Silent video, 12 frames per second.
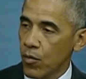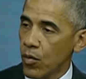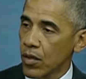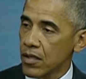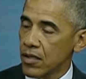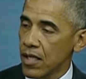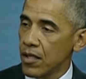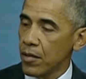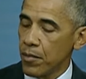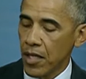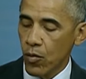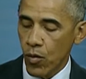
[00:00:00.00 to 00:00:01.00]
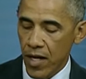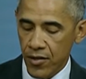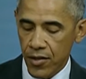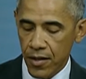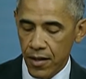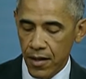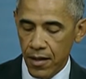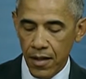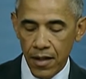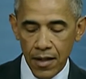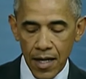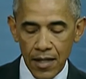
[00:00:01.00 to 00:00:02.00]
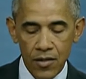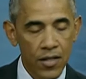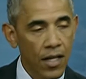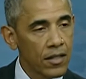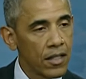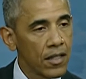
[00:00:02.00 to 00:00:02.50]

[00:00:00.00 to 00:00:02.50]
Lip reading: will continue to be at risk in getting sucked